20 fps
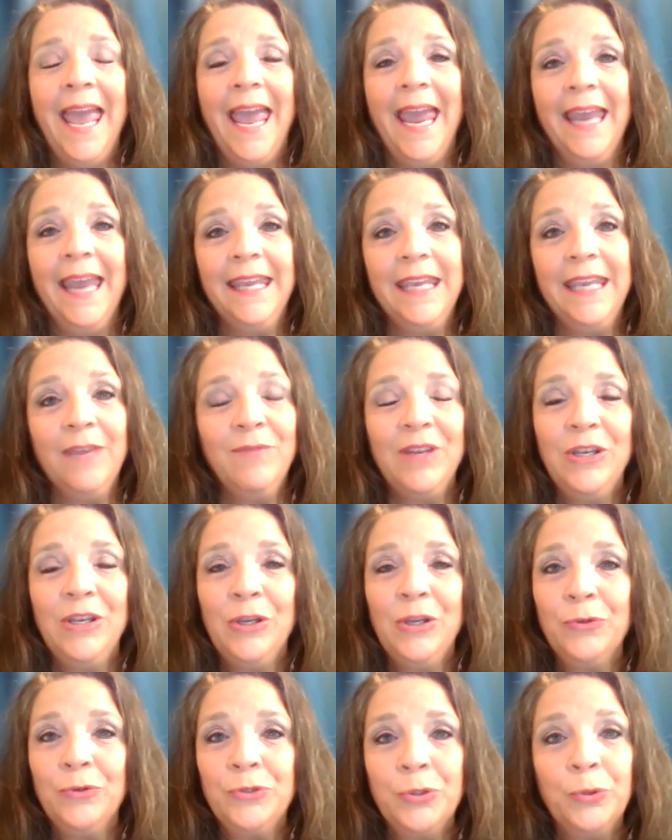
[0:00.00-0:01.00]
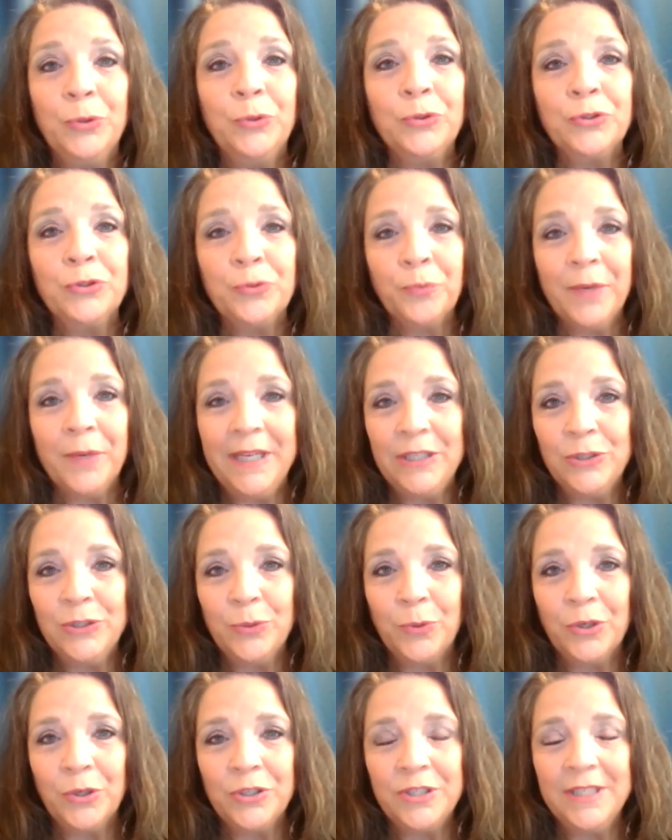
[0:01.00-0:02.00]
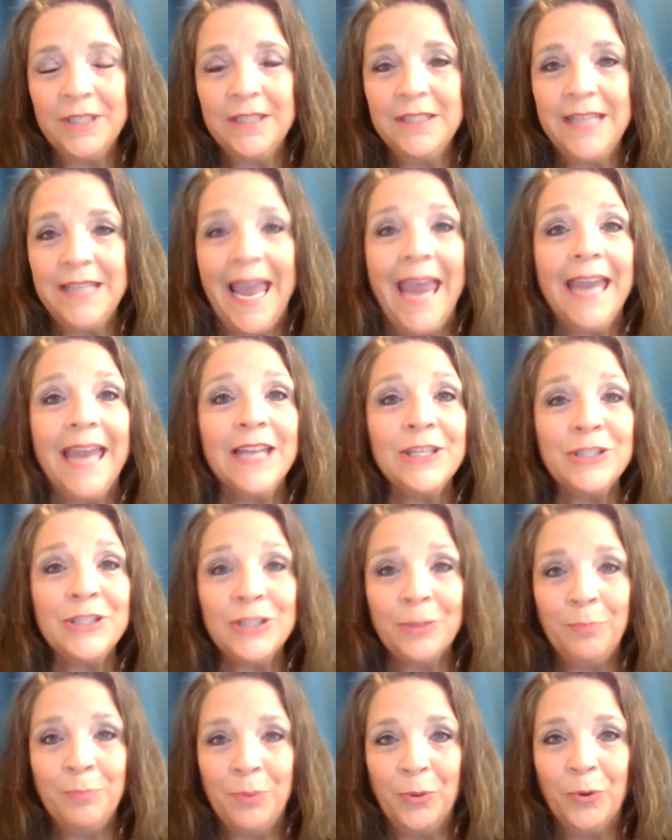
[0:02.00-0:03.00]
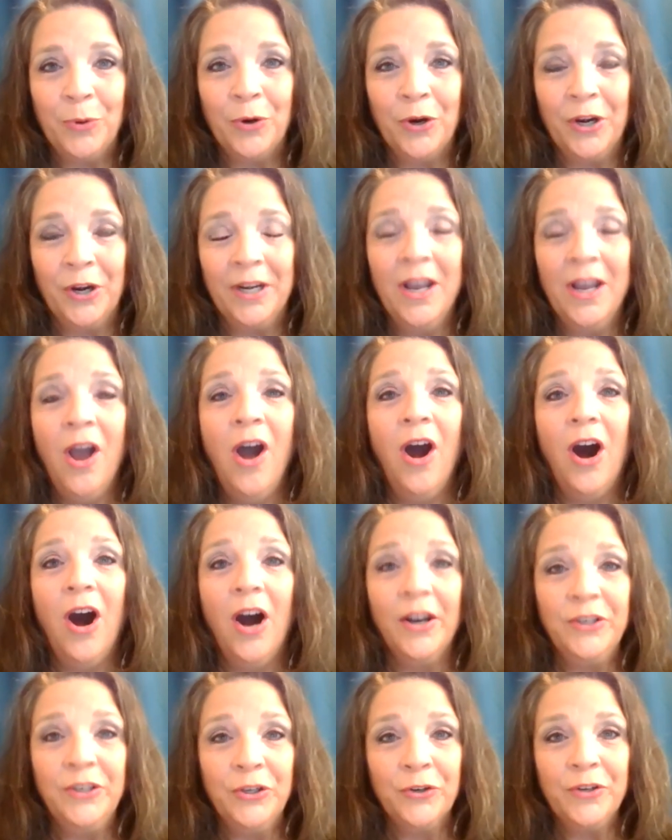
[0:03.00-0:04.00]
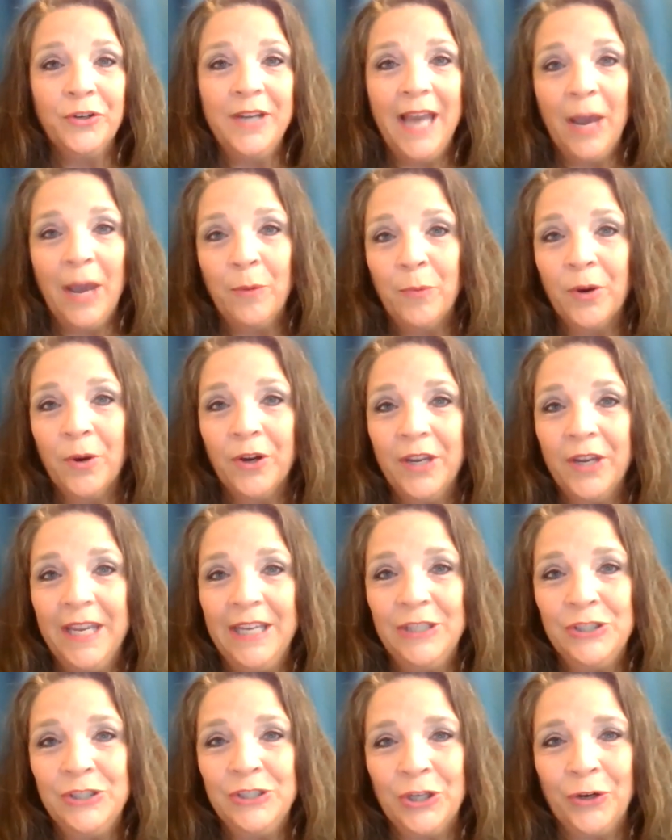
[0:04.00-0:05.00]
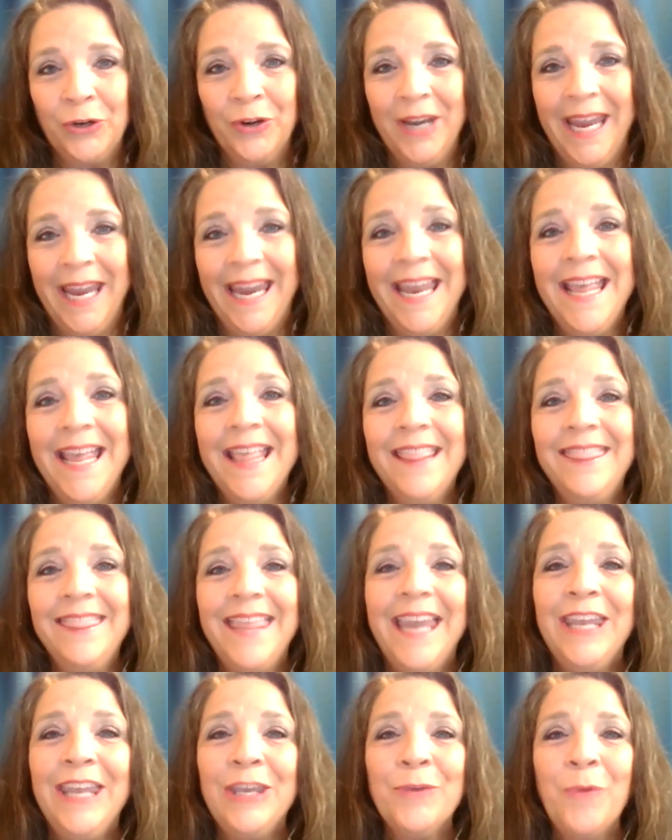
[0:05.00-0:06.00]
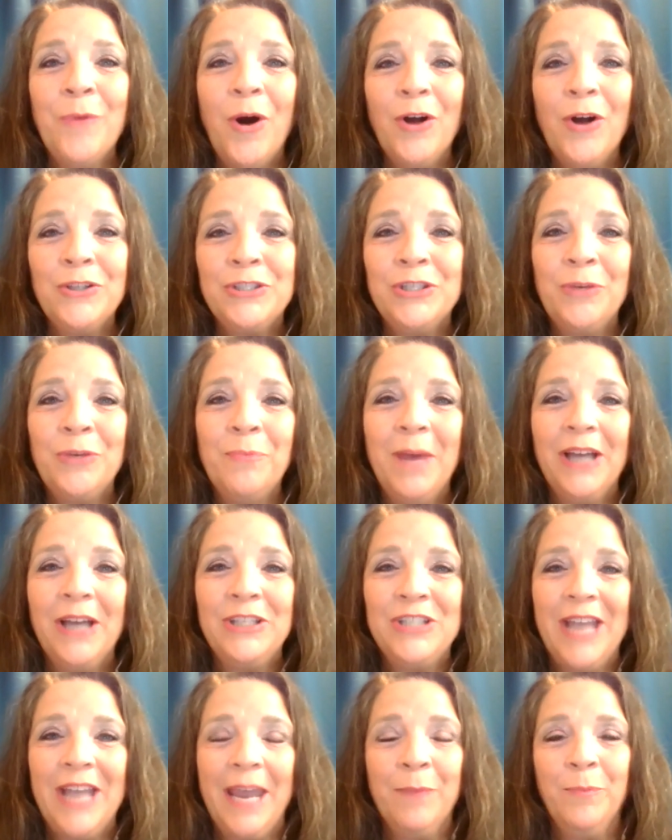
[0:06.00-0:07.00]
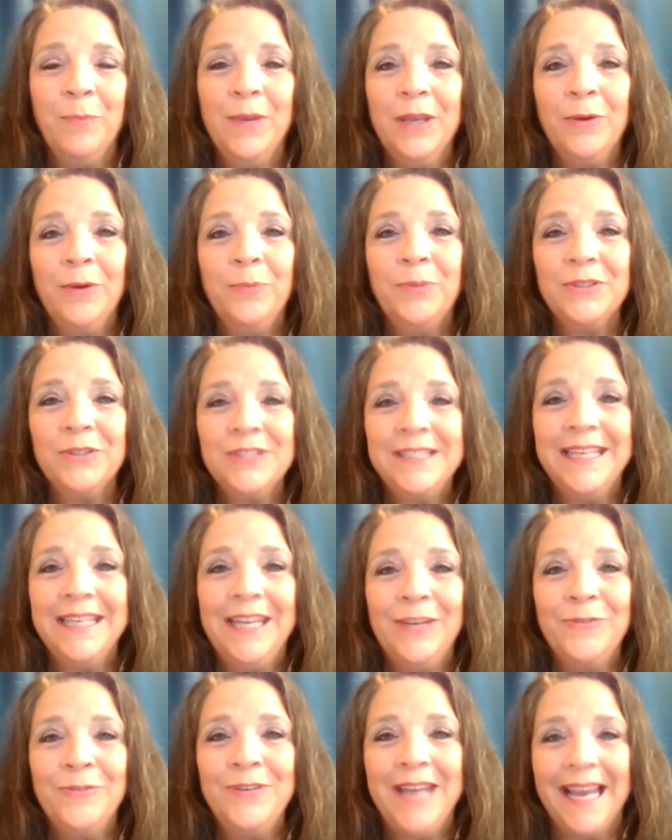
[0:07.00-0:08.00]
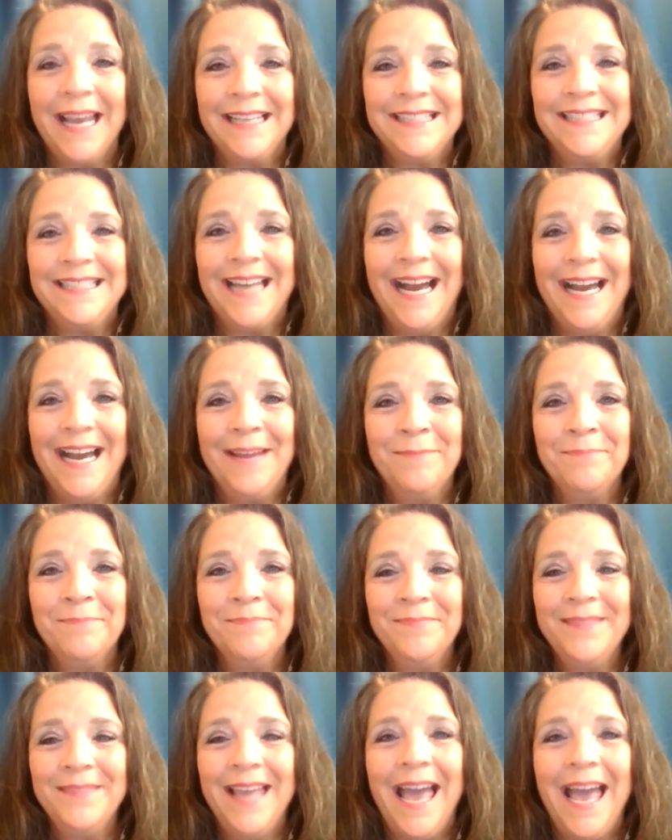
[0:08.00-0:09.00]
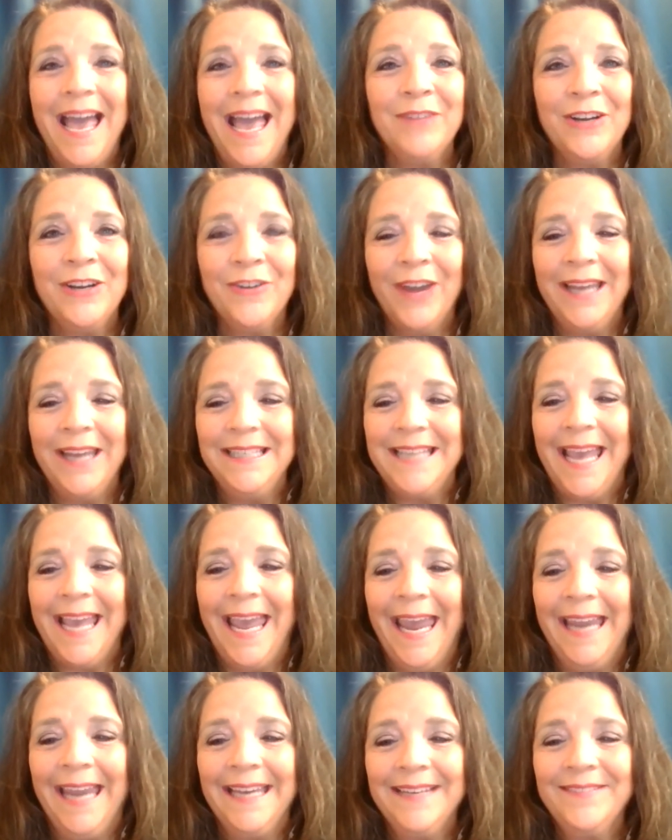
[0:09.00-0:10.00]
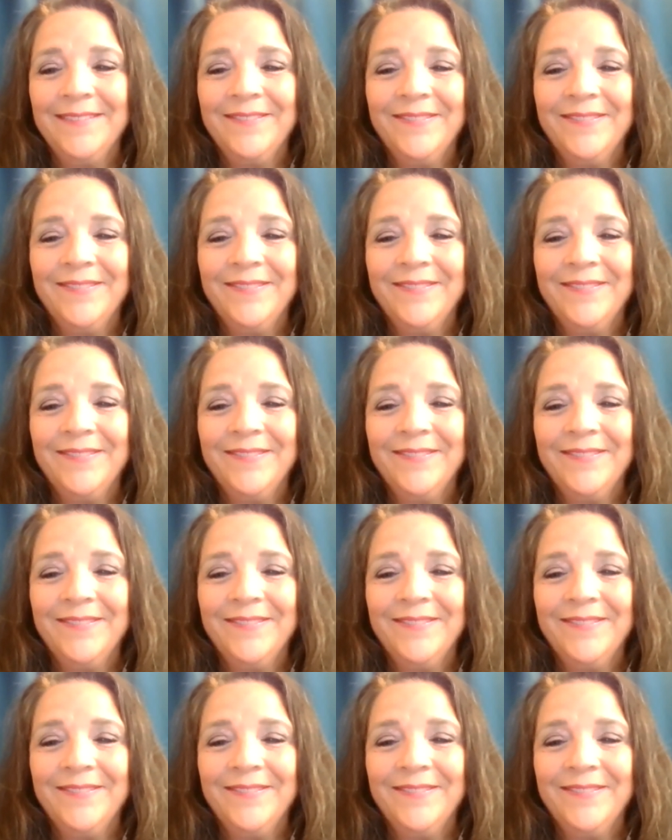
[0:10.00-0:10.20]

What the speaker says: and giving you tools, resources, and support on your networking journey. Thank you all so much, and we will see you next time. Have a great day.